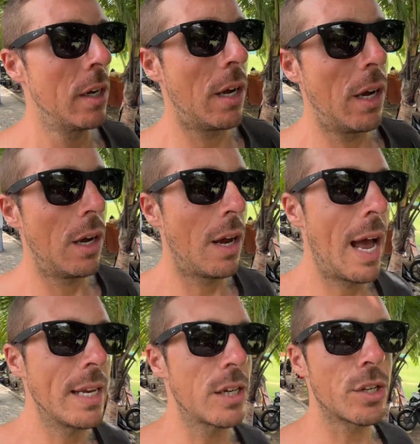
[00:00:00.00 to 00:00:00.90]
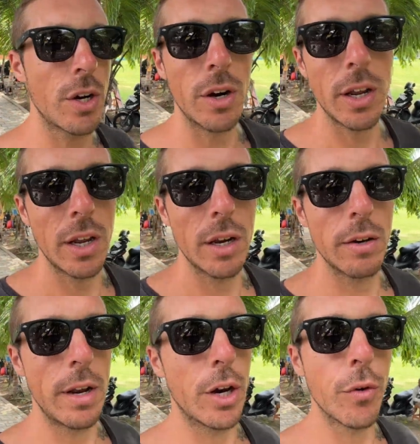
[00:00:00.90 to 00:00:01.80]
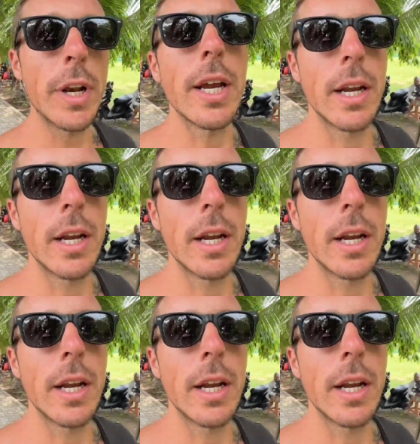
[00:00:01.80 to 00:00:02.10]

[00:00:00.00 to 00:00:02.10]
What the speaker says: has a certain ingredient